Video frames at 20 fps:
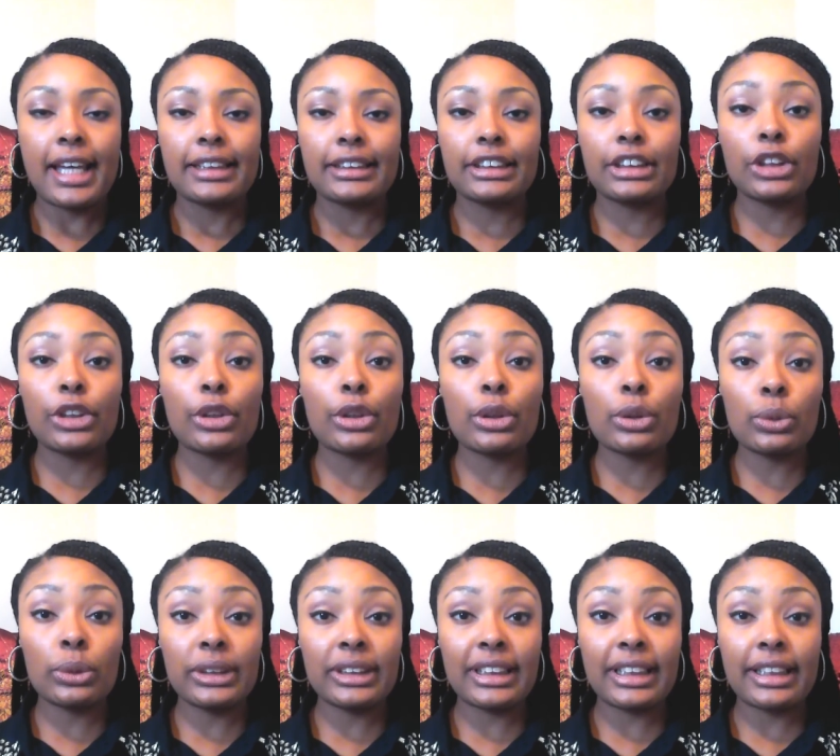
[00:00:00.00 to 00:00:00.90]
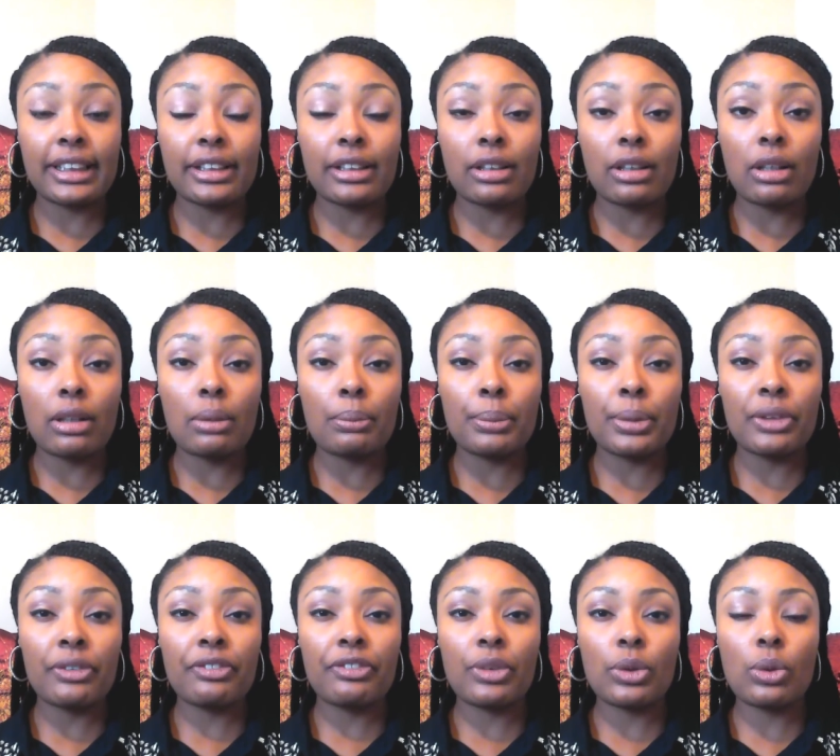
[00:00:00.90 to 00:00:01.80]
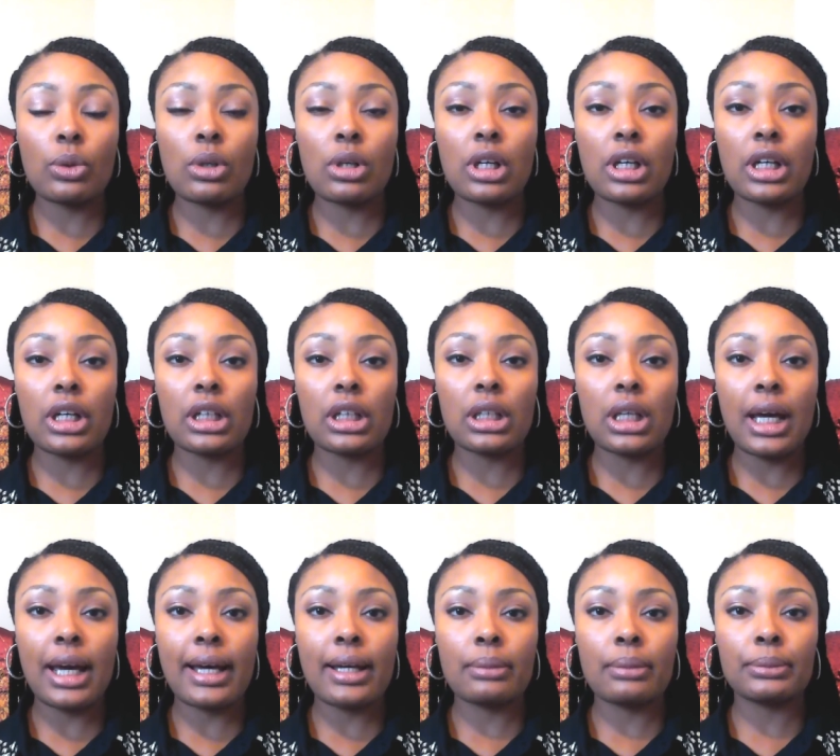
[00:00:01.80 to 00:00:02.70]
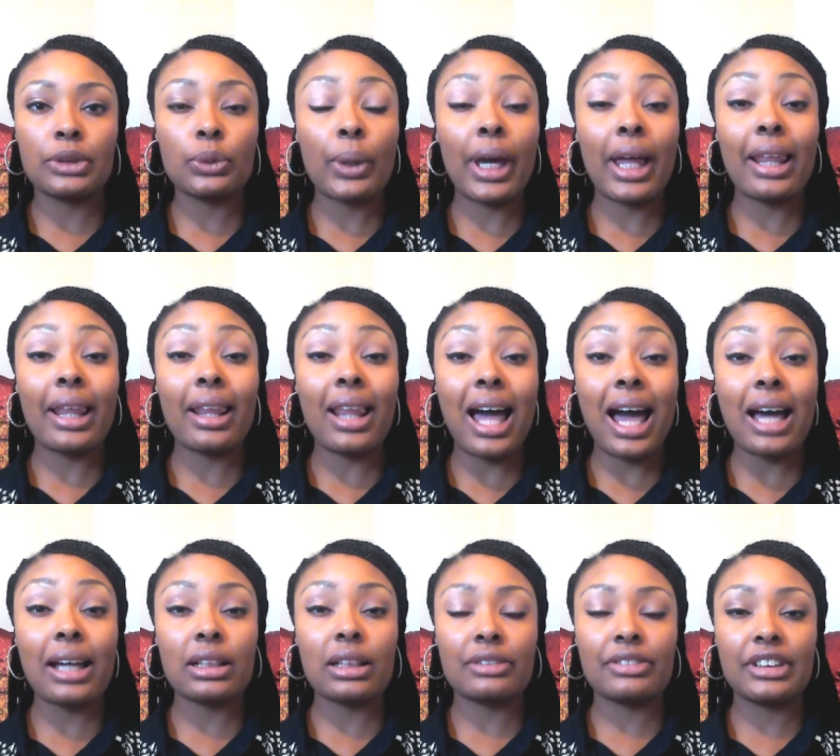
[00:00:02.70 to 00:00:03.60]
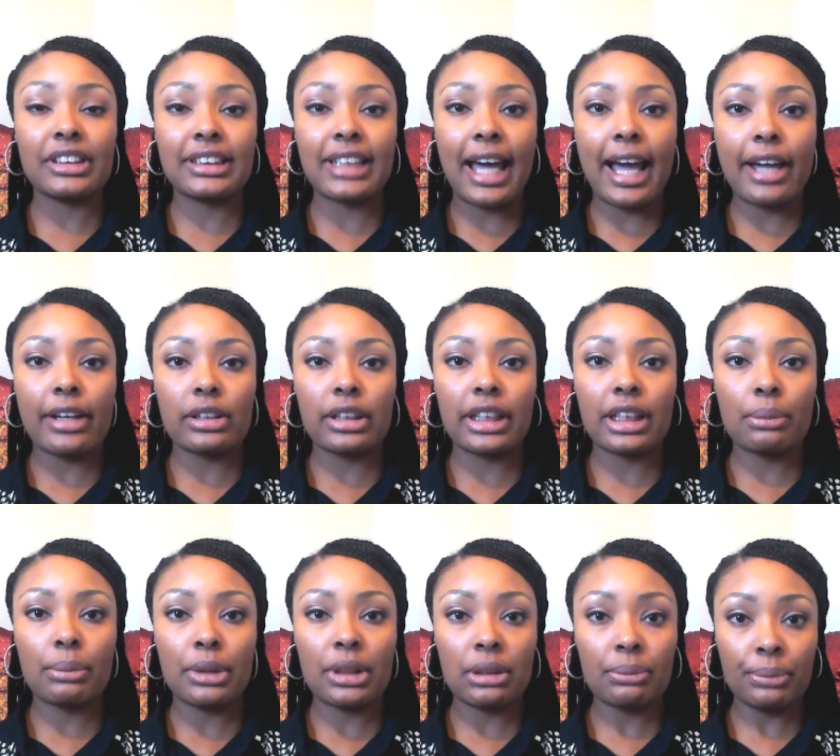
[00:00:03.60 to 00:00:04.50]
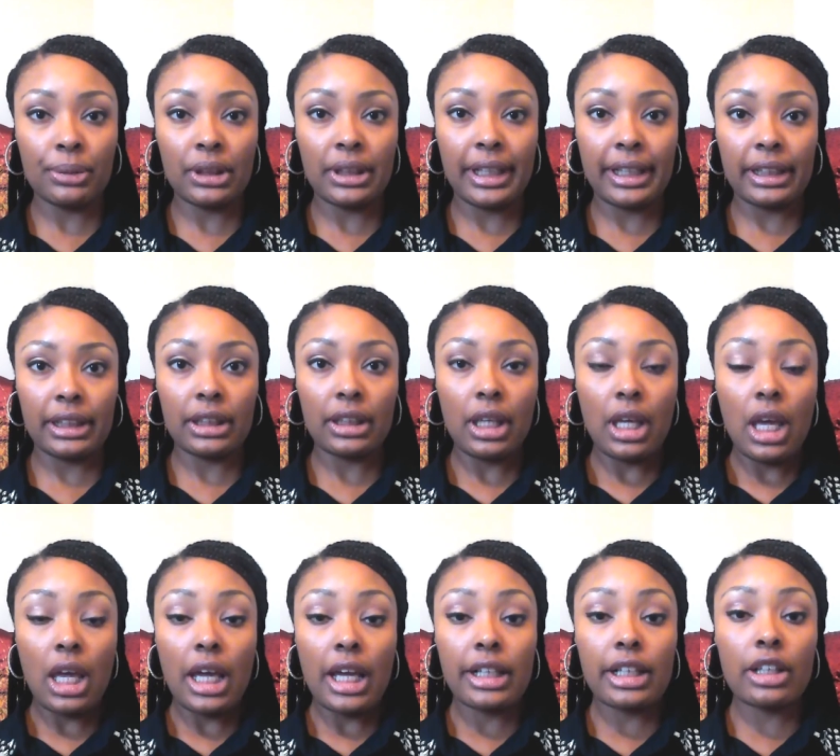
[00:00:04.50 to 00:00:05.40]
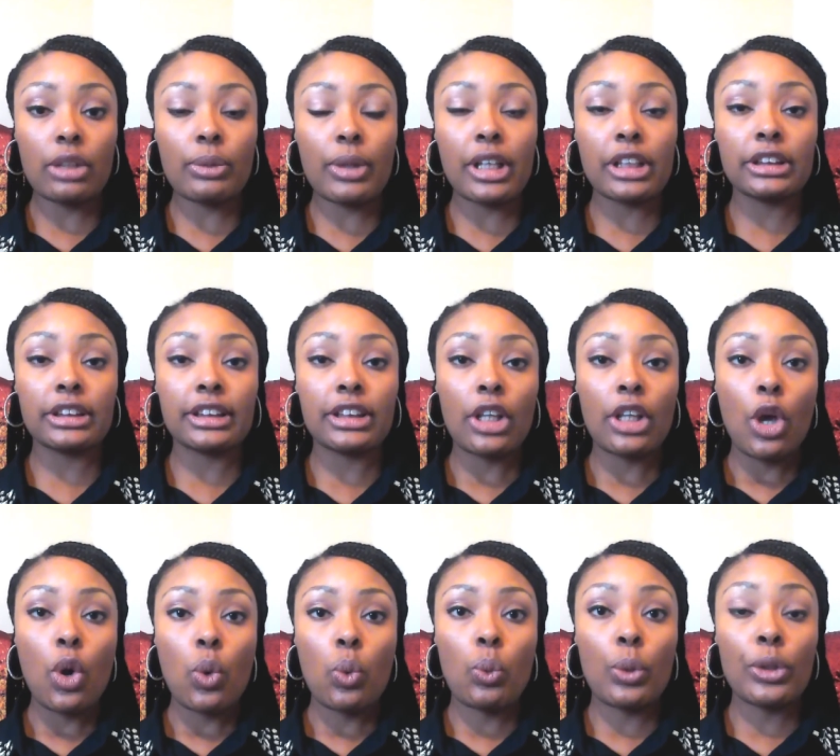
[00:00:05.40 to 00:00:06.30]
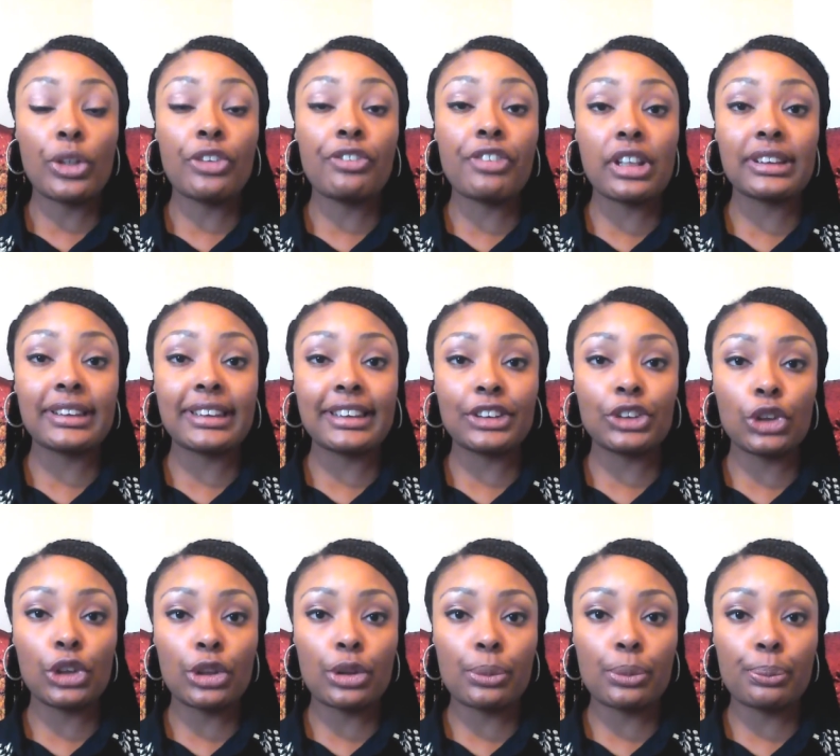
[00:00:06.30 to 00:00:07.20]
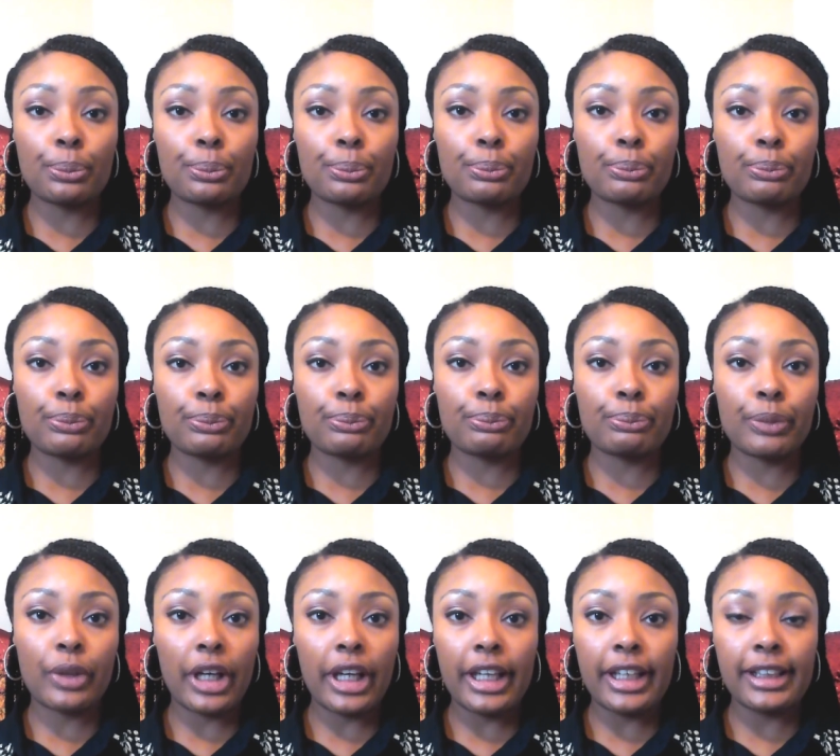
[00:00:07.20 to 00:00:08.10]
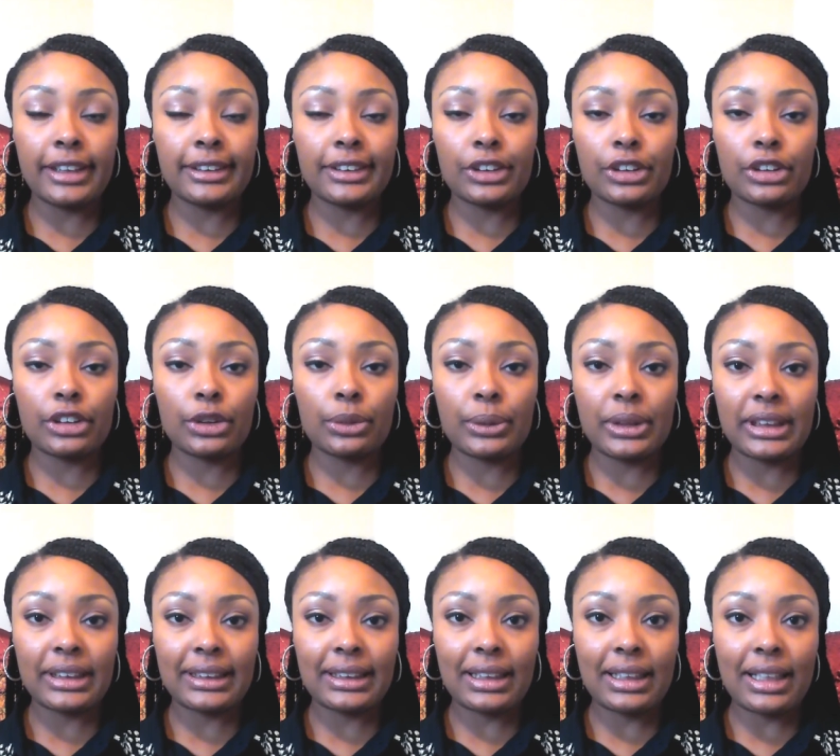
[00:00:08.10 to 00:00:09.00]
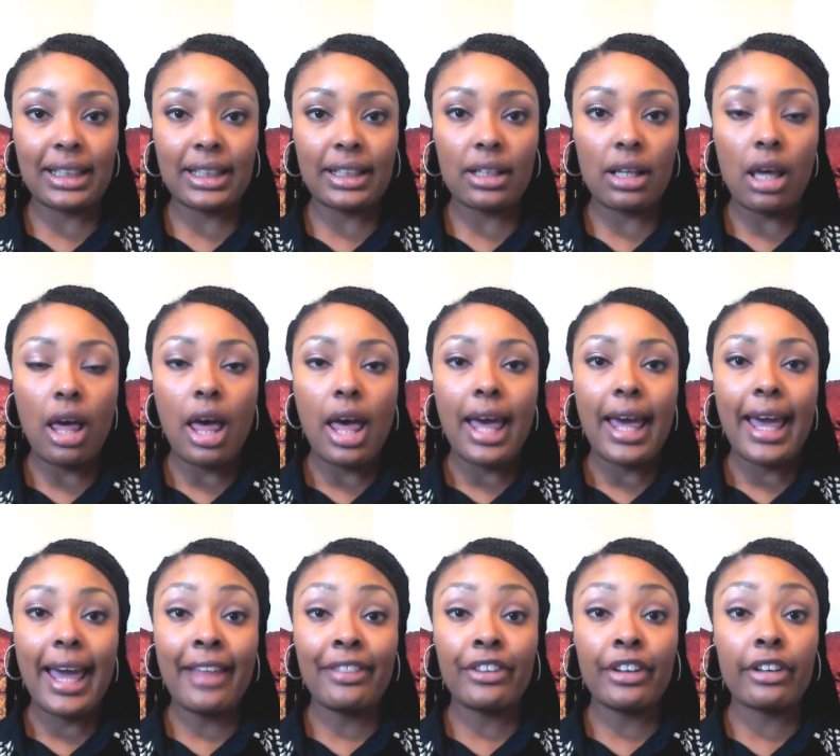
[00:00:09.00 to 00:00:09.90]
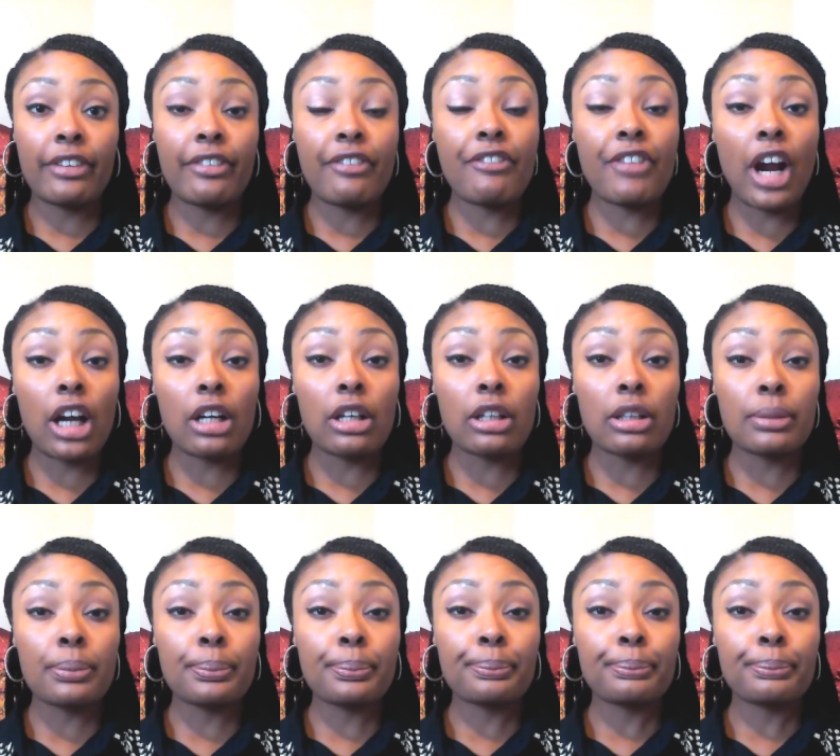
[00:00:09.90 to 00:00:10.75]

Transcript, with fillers: to loosen before um, doing a lot of styling and manipulating. In other words, when you first get your braids or your twists done and they're firm,